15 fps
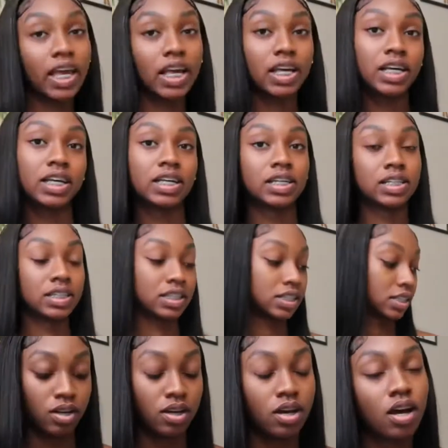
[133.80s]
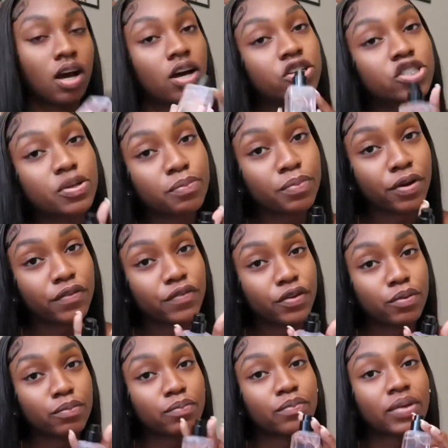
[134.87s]
is some
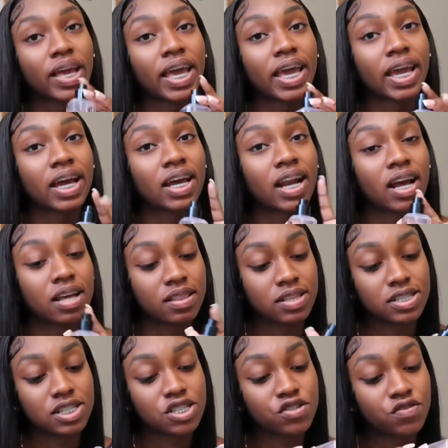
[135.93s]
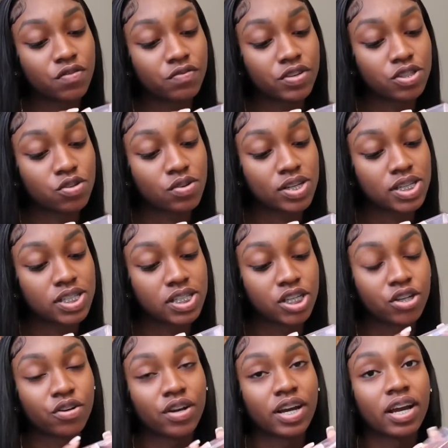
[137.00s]
perfume, and this is from Victoria's
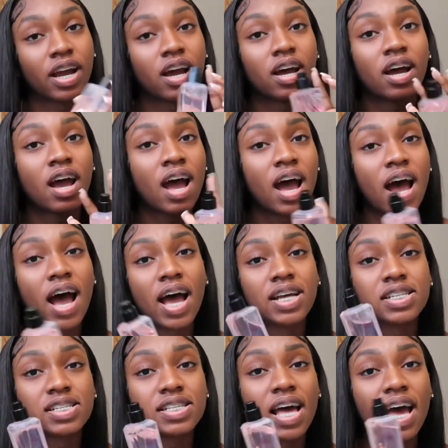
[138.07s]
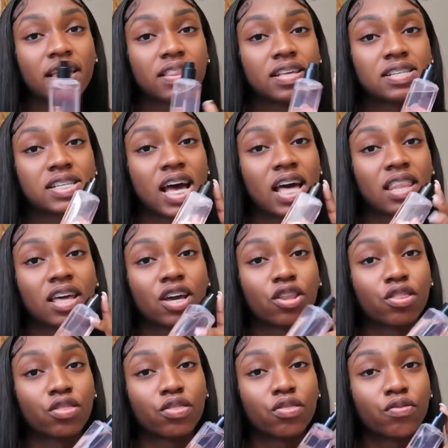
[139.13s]
Secret. I just had this. I had like a
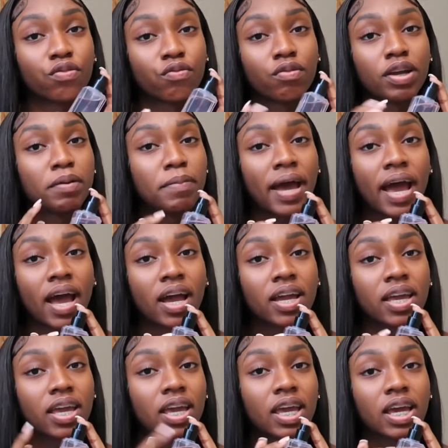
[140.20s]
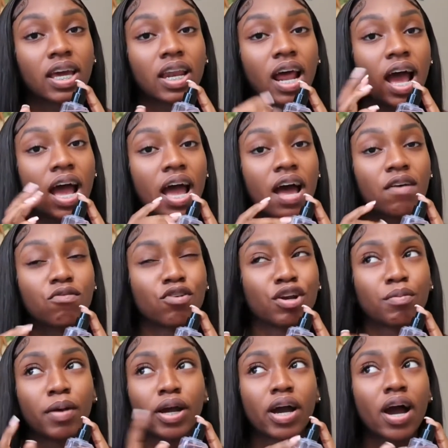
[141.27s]
3-pack, and I have one
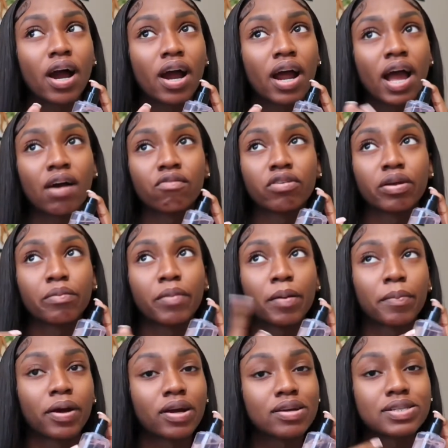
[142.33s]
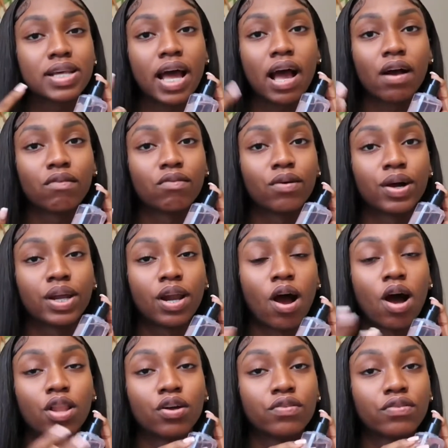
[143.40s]
in my car, I have one in my purse, I have one
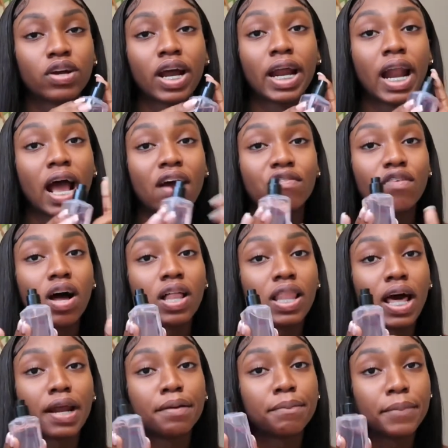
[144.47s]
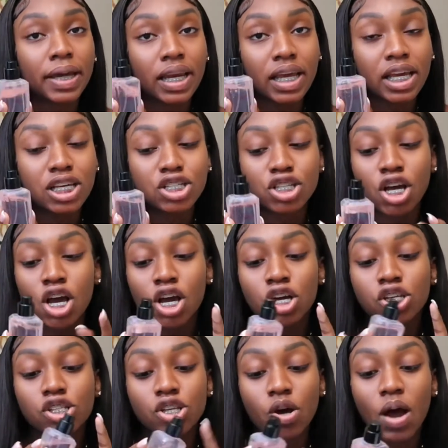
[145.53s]
all over, and I have a lot of minis.
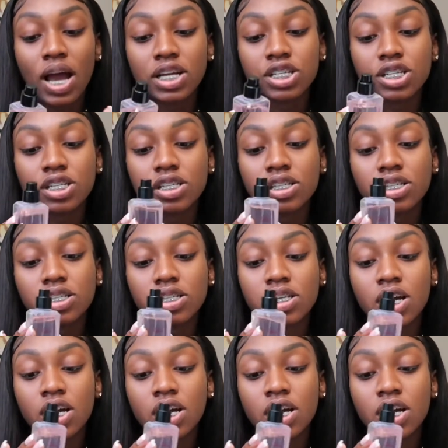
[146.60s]
So I just